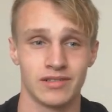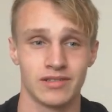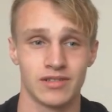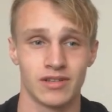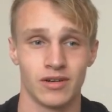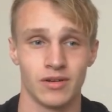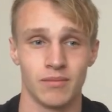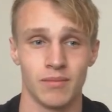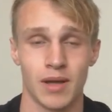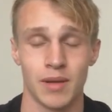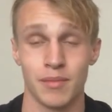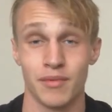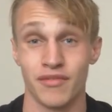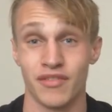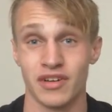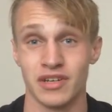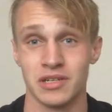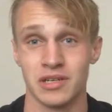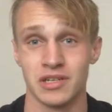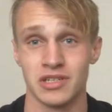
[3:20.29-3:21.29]
So maybe
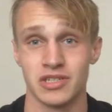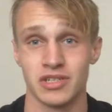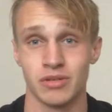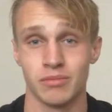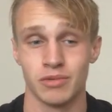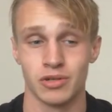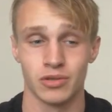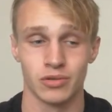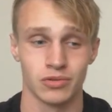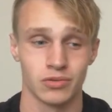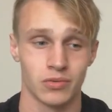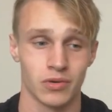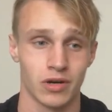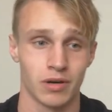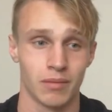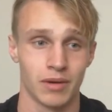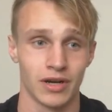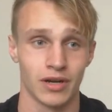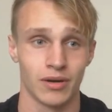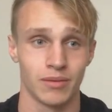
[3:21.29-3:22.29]
if I did actually do my
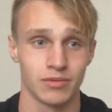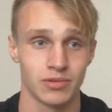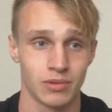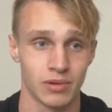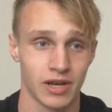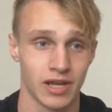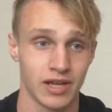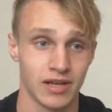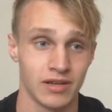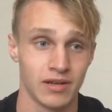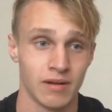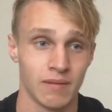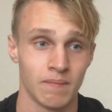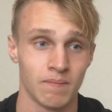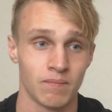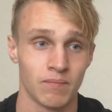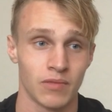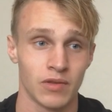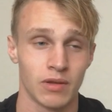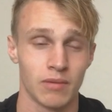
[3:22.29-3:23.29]
coursework, I might go up to an A,
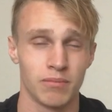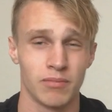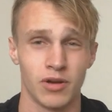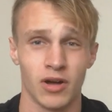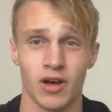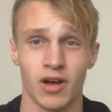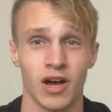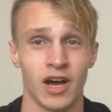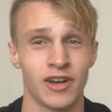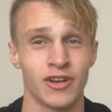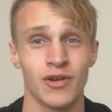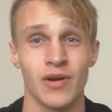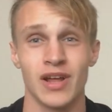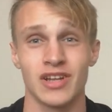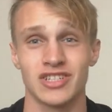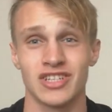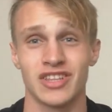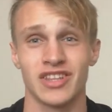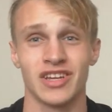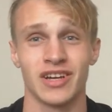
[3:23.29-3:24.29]
but I don't
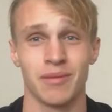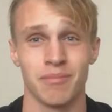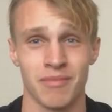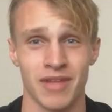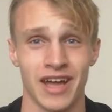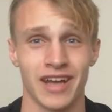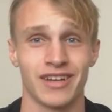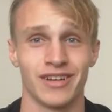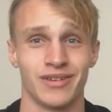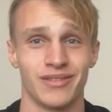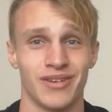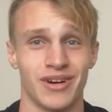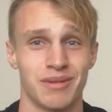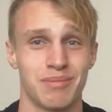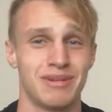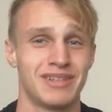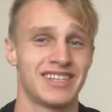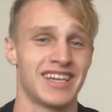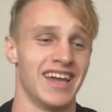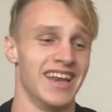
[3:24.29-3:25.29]
actually think I'm that good at
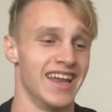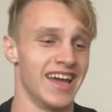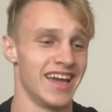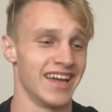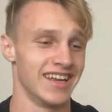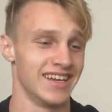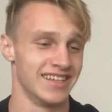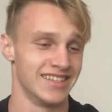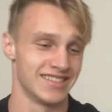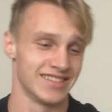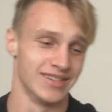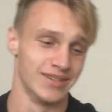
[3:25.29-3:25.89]
rugby to get an A in it.